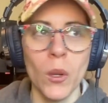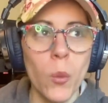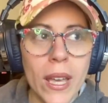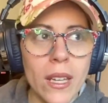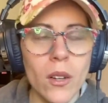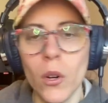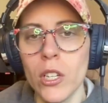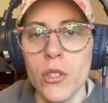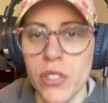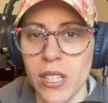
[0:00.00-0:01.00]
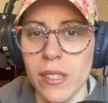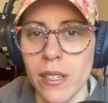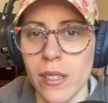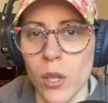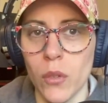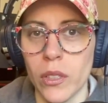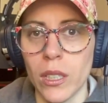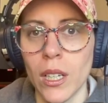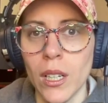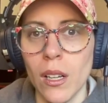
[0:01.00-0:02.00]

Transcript: Win or your season is over.